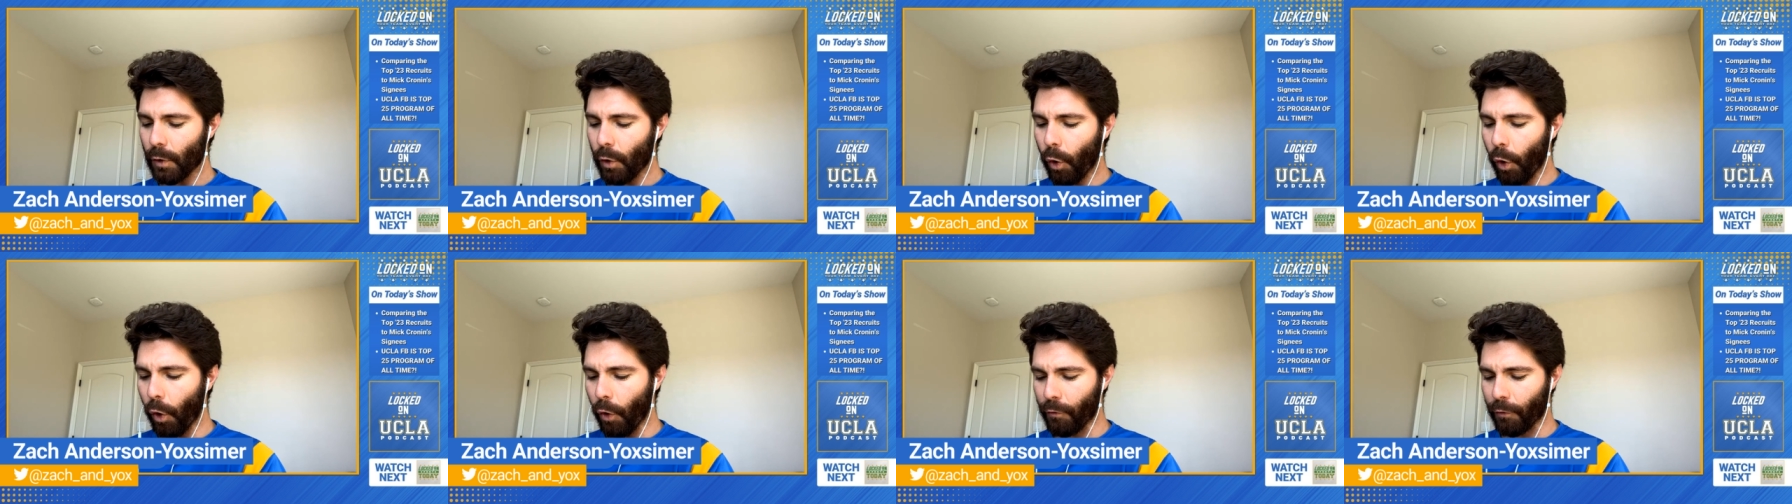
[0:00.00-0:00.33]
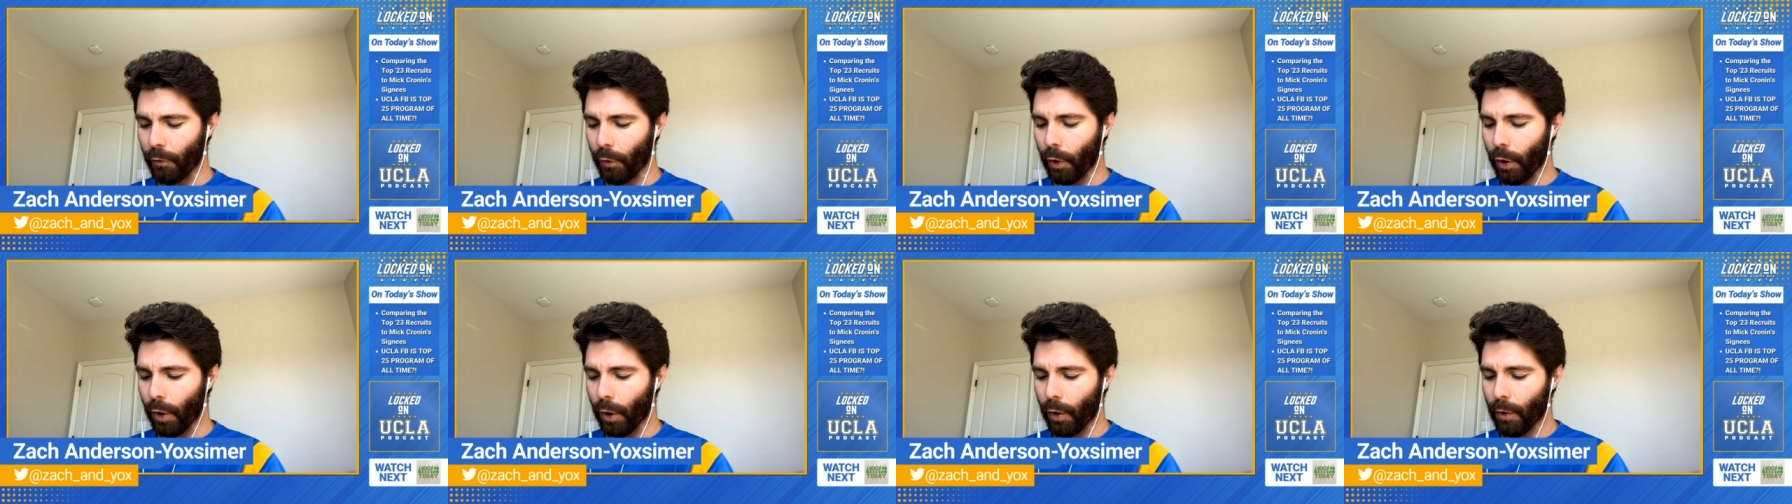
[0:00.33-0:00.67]

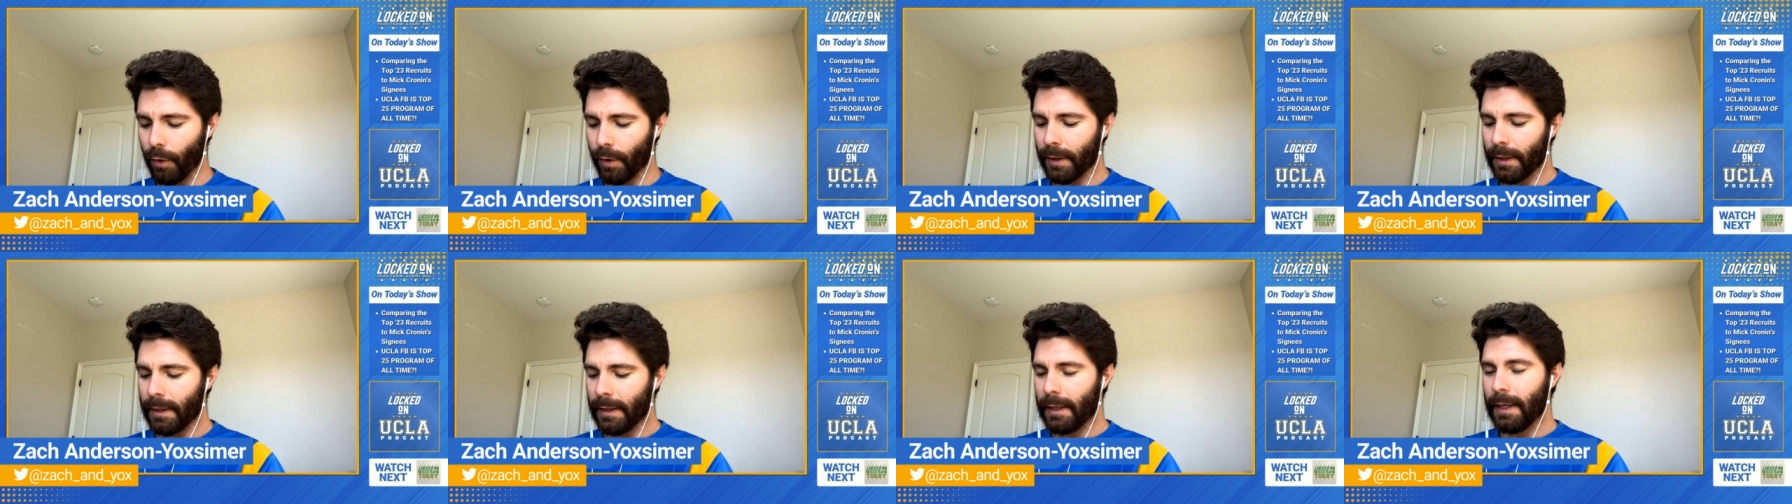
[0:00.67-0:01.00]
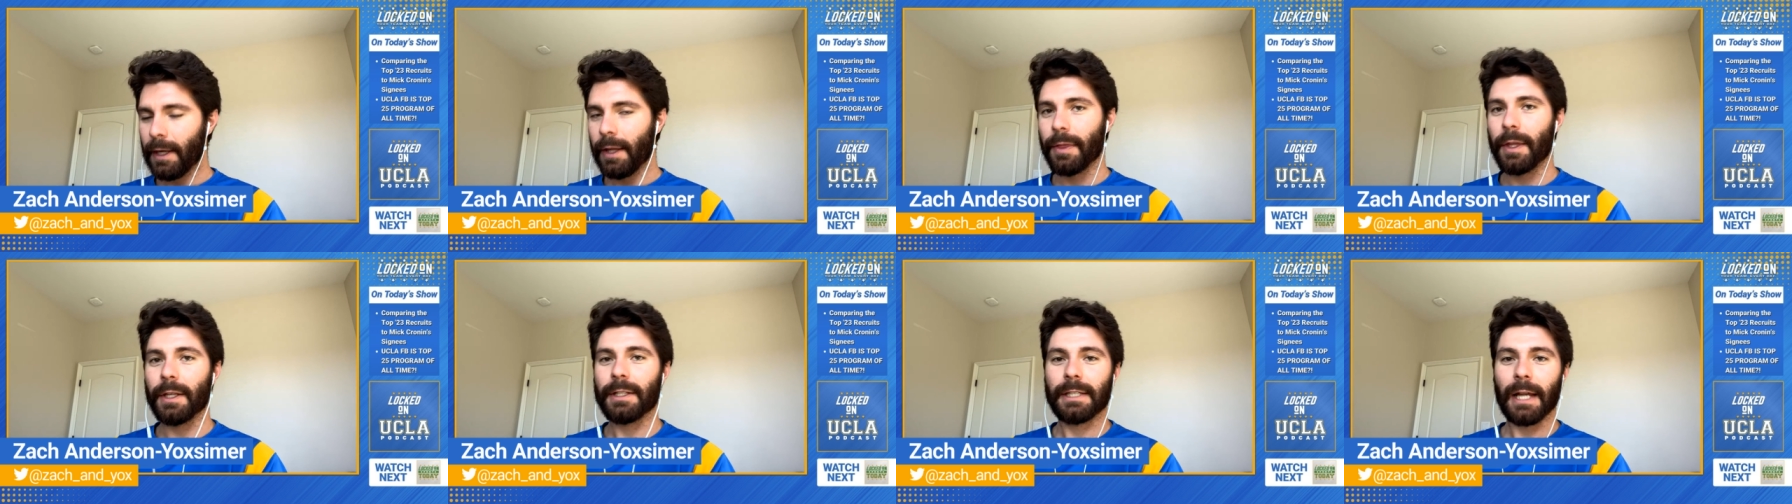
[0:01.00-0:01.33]
overall,
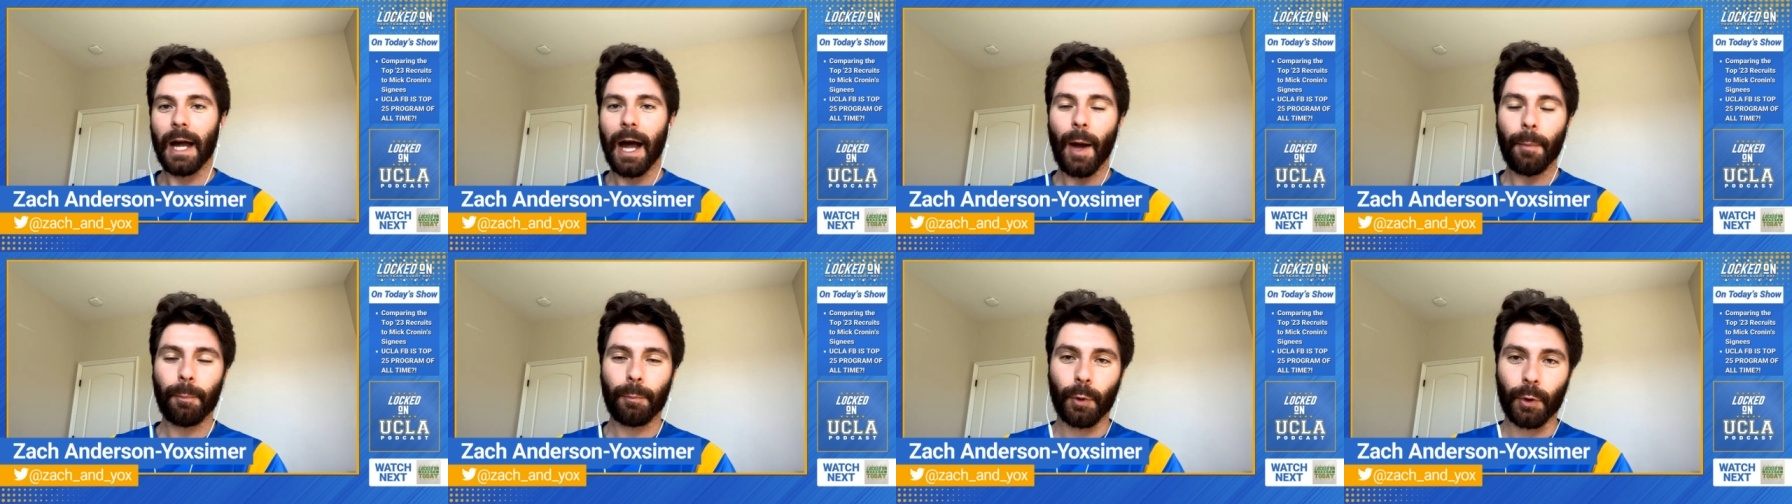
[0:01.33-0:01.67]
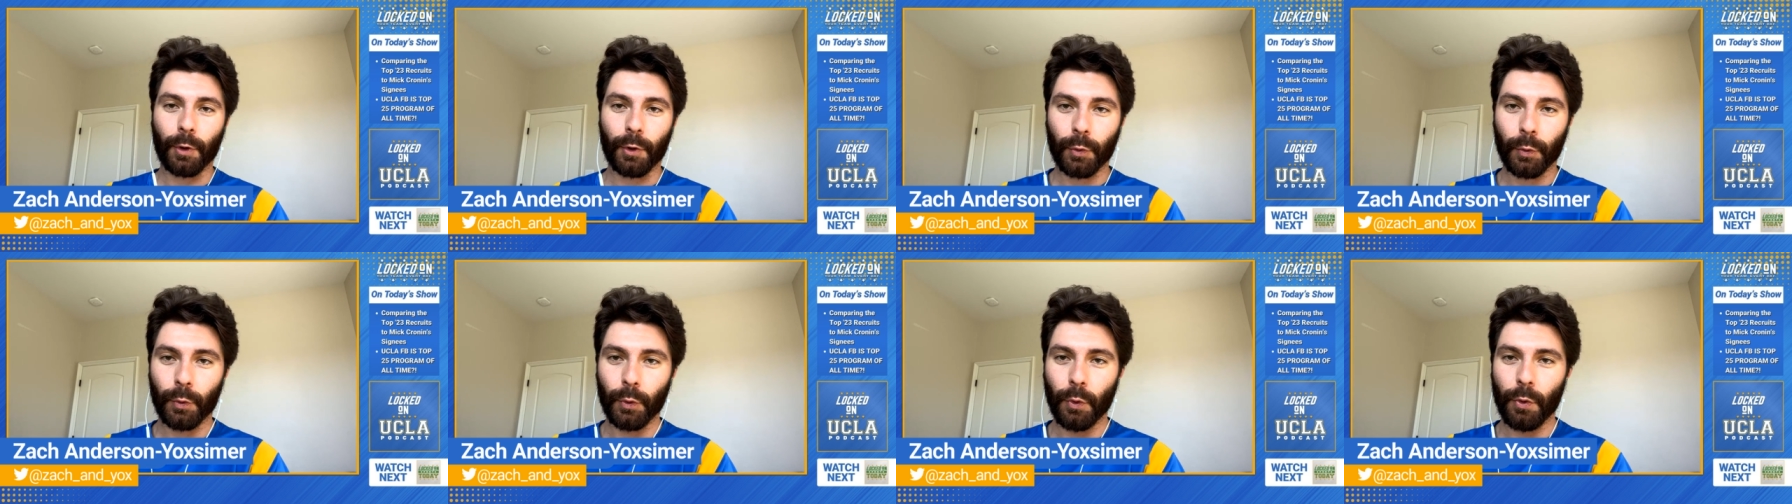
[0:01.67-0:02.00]
the top
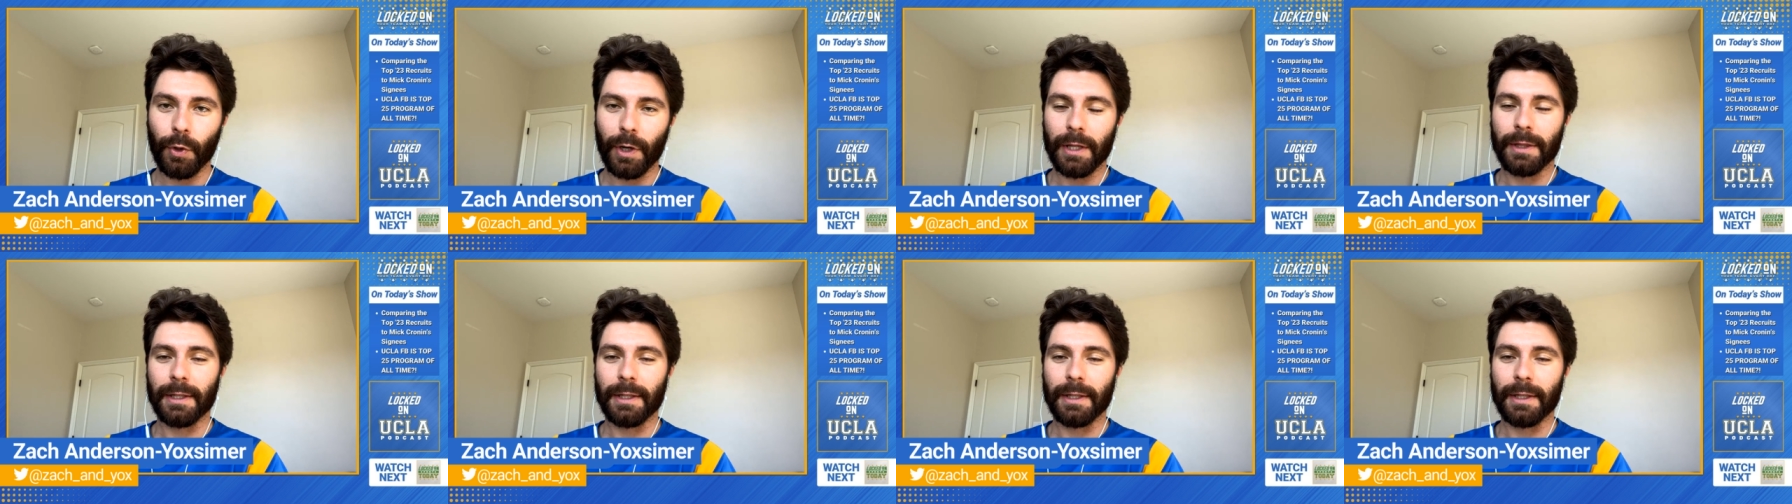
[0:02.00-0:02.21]
recruit